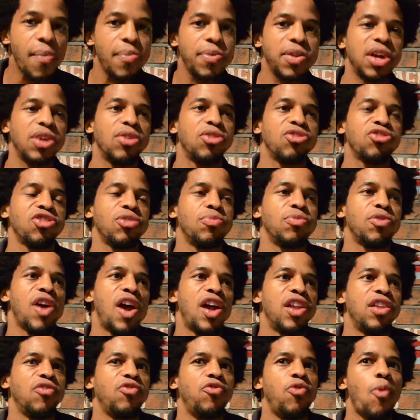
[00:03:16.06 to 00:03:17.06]
there is some
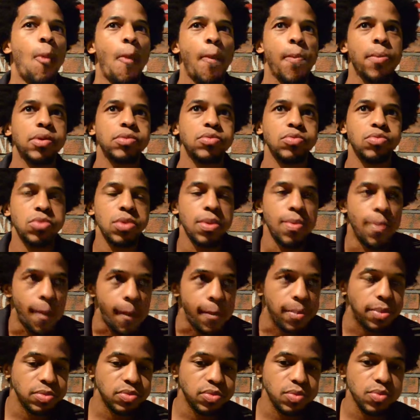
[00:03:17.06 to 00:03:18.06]
kind of
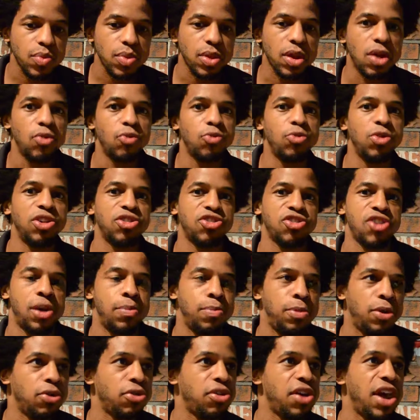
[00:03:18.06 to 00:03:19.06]
risk
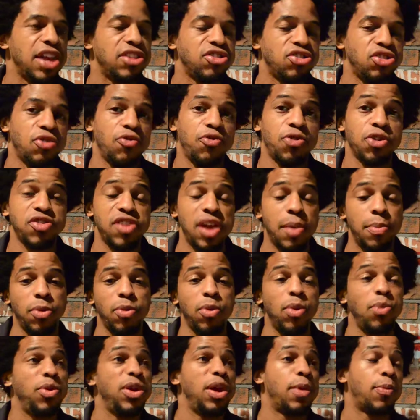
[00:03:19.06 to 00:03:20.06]
on both ends. So for example,
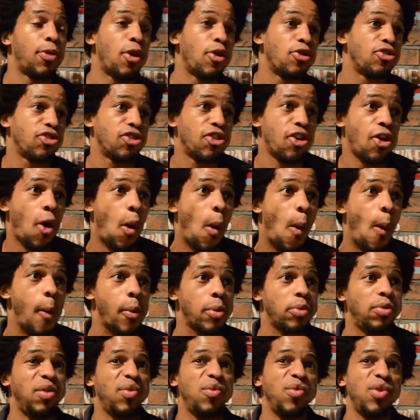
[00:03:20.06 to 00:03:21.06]
when we approach a girl,
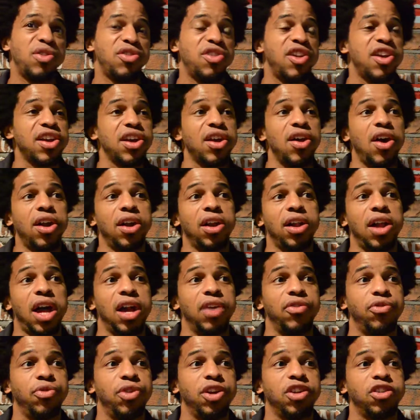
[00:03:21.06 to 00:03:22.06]
we're taking on a lot
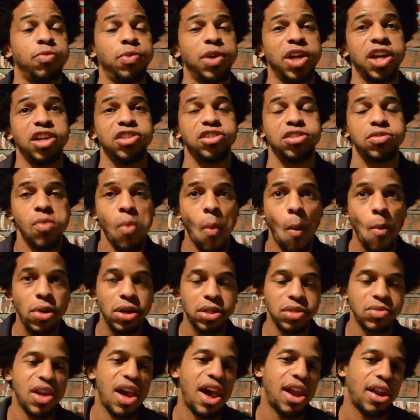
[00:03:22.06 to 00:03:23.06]
of risk because,
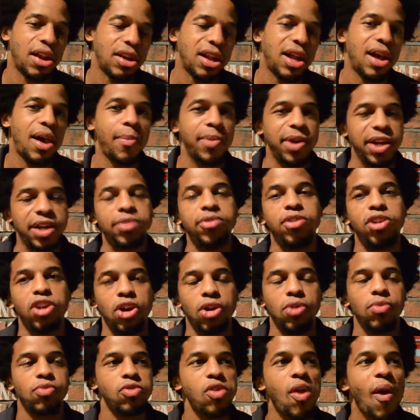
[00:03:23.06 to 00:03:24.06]

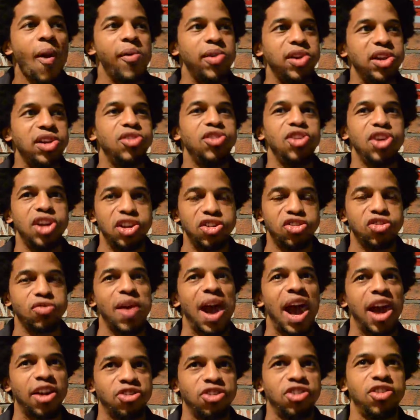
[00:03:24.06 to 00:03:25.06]
in the
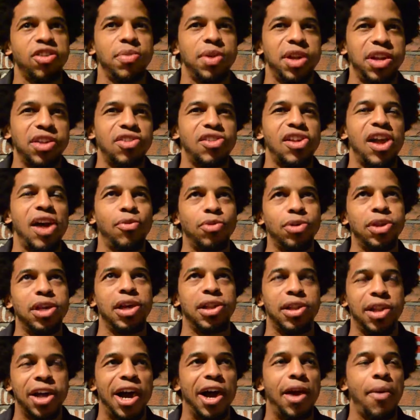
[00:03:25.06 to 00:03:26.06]
interaction, it's not really
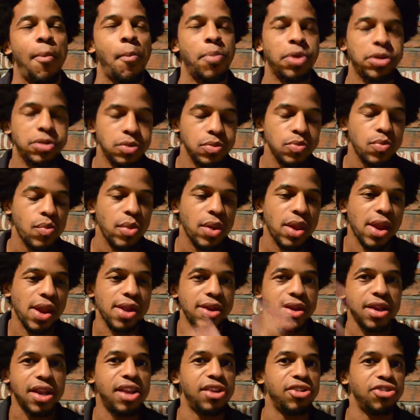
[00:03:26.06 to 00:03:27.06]
a lot
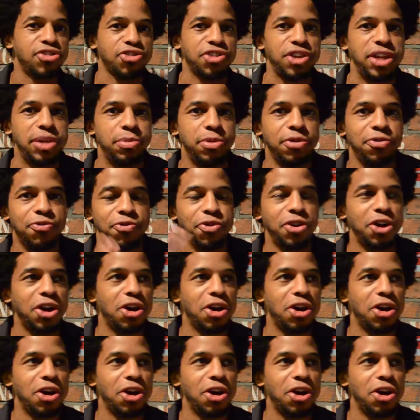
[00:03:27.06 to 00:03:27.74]
in the scheme of,